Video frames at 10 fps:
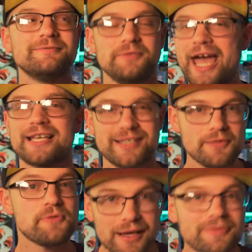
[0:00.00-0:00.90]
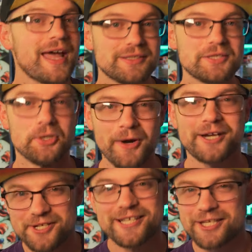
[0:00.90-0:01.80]
Yes, I think that's the
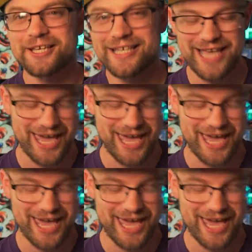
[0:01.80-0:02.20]
direction it's